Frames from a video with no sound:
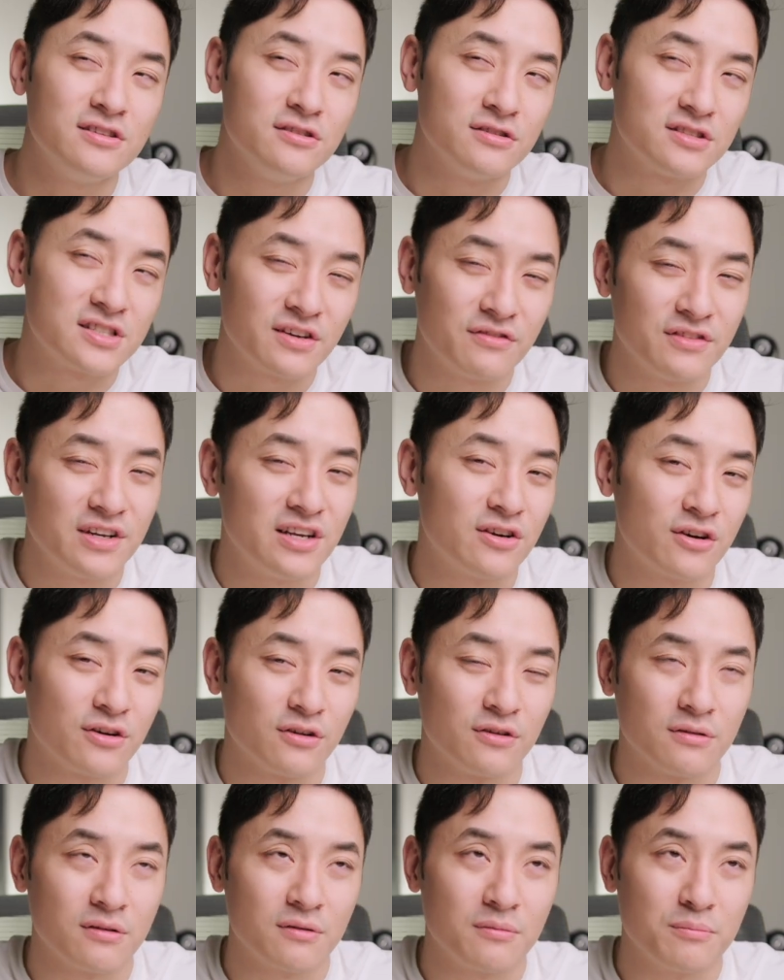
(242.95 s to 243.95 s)
to
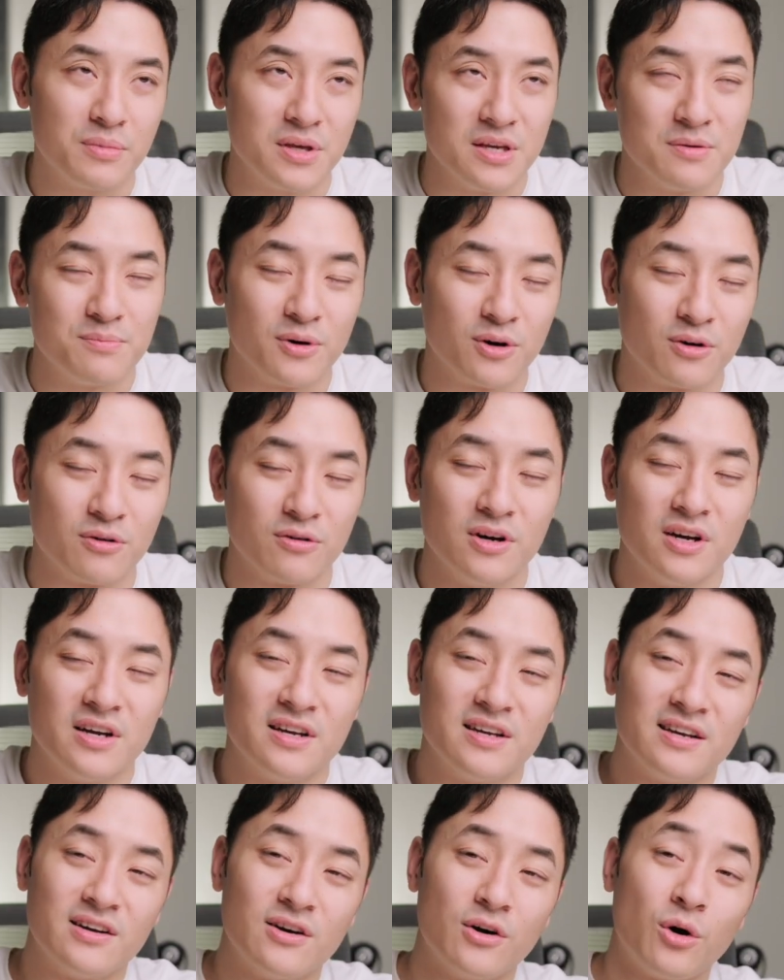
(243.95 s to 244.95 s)
70-year-old people
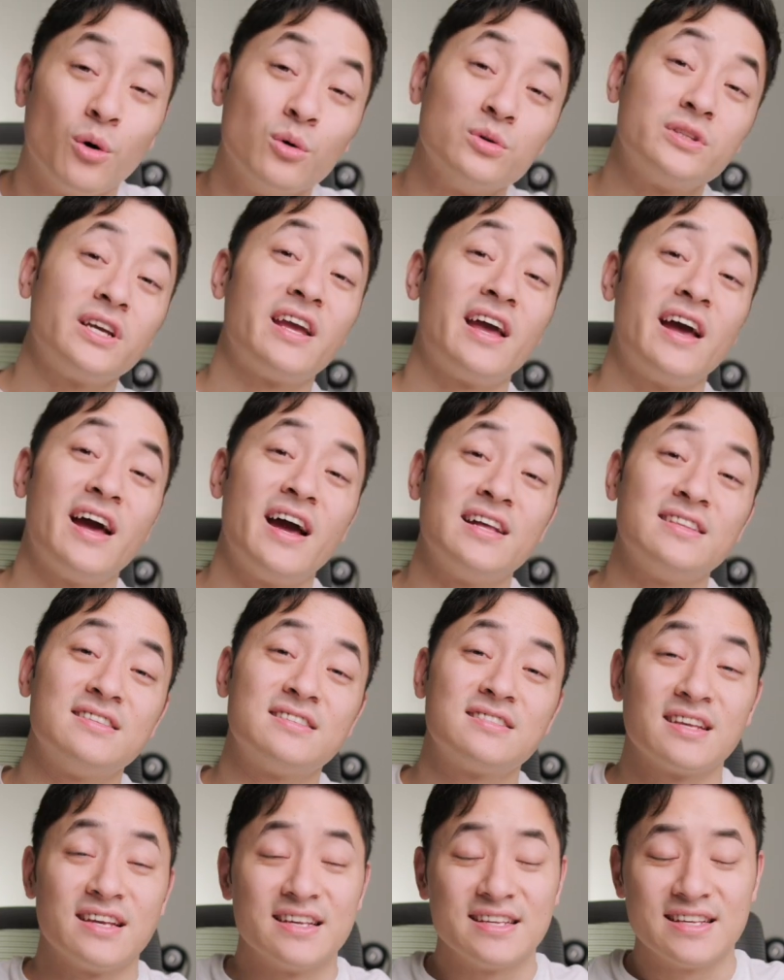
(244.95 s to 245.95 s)
holding
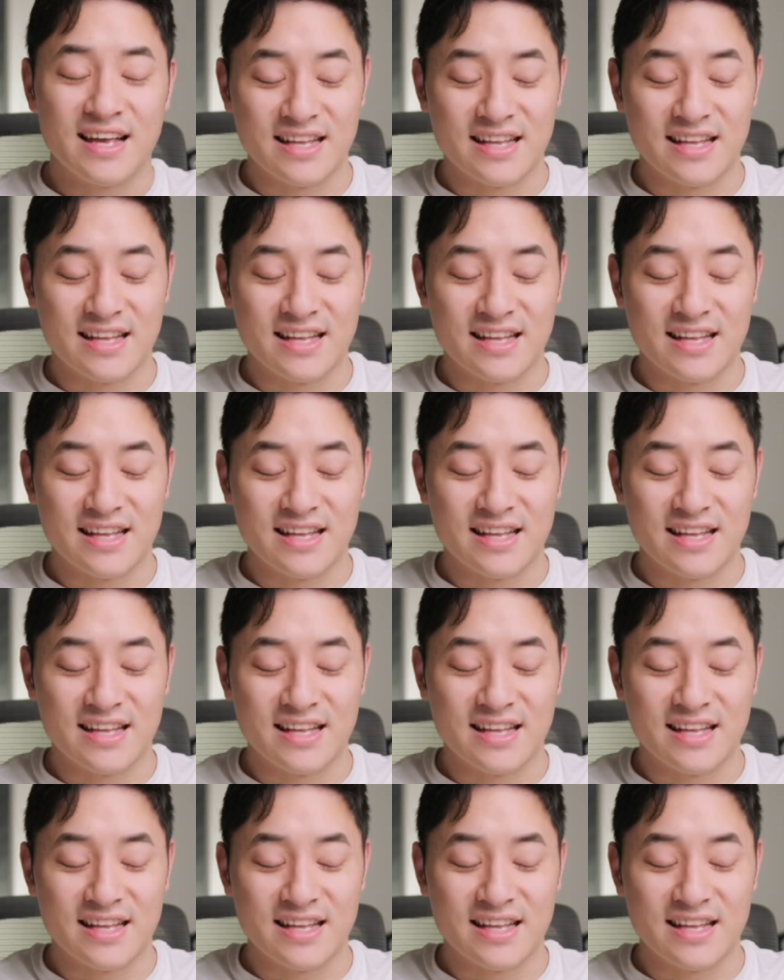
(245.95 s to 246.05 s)
hands